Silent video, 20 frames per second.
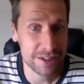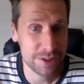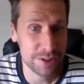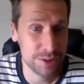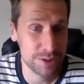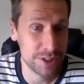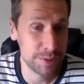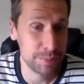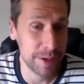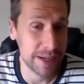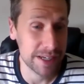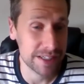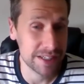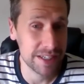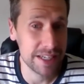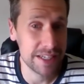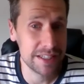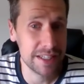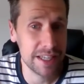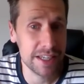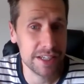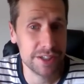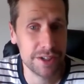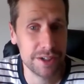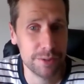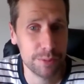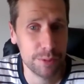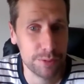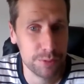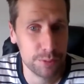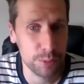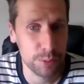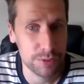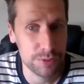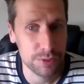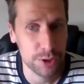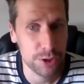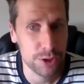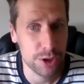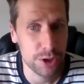who's a special needs teacher with
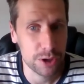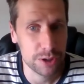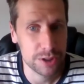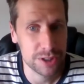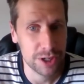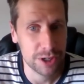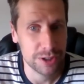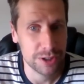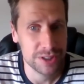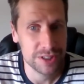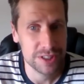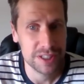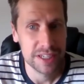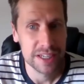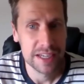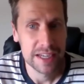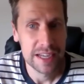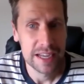two young sons.